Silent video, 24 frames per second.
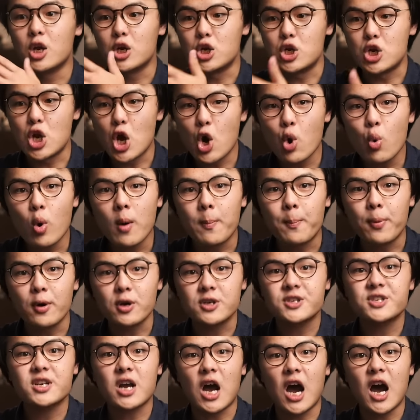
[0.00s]
know a
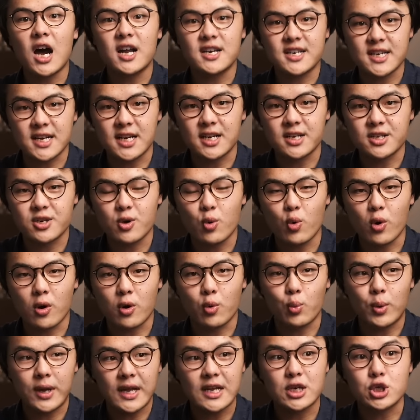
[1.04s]
book's content,
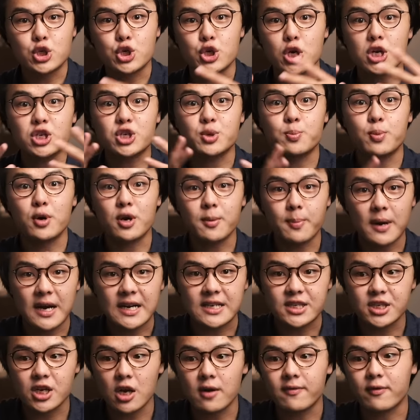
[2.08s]
or we can judge a book by
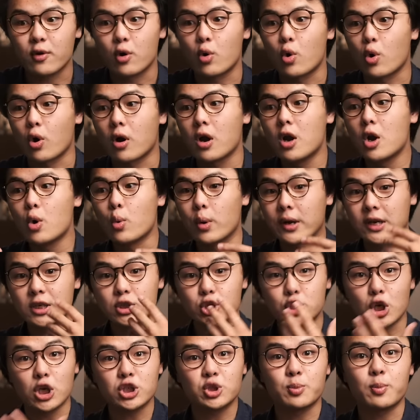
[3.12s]
its cover, or we can
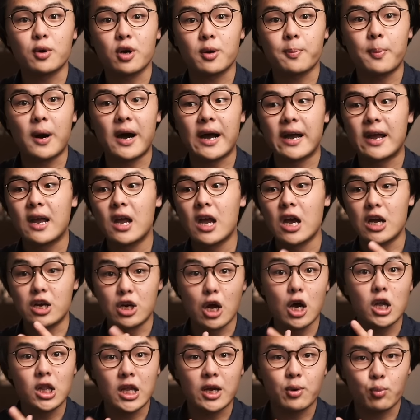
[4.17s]
judge a book by an
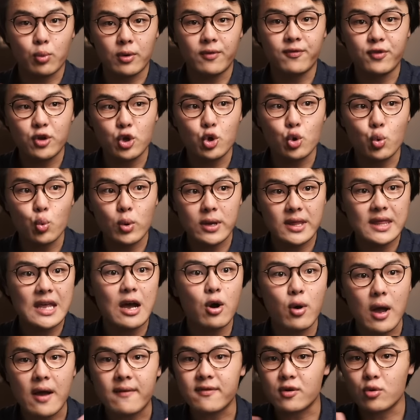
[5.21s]
online review
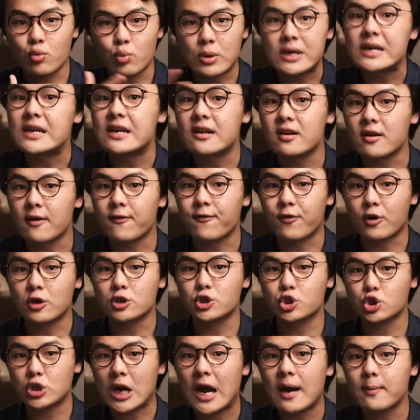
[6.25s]
without ever reading the
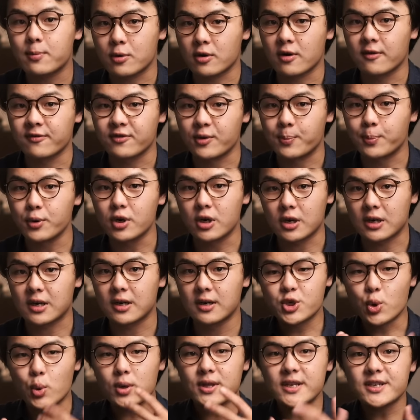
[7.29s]
first chapter of the book.
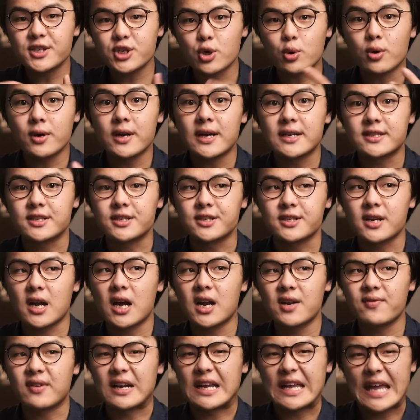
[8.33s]
So what this creates is
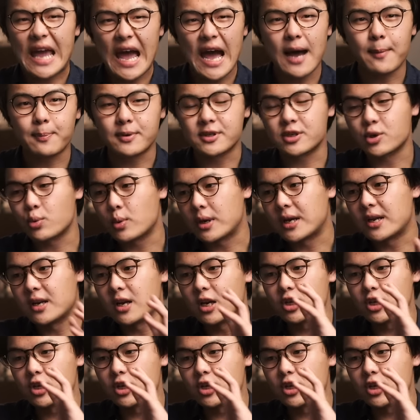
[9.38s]
kind of a gap between